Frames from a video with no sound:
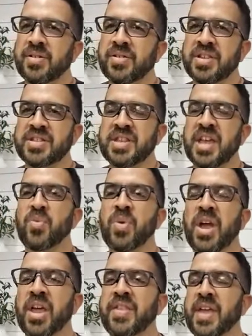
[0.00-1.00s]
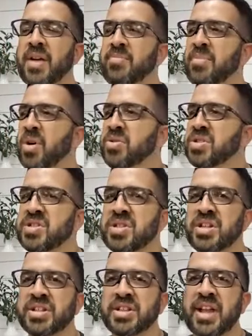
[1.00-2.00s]
The same way that Moses
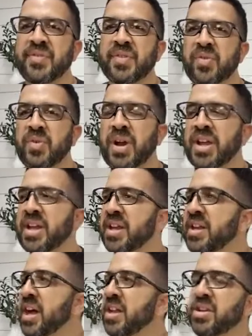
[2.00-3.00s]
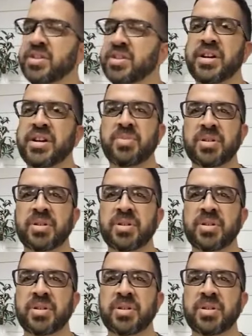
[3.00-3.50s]
looked left and right and not looked up.